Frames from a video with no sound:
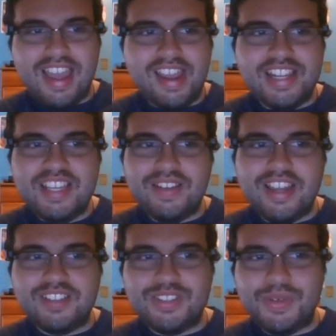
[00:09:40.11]

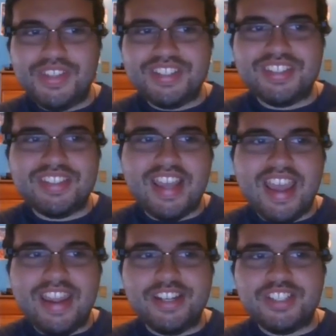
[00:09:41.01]
and to this
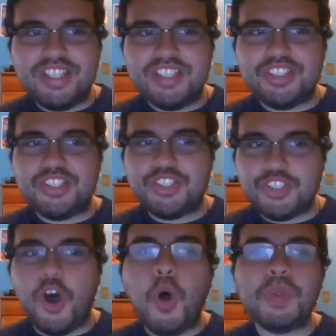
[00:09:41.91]
day, she is
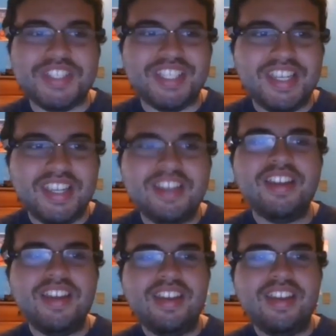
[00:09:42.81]
salty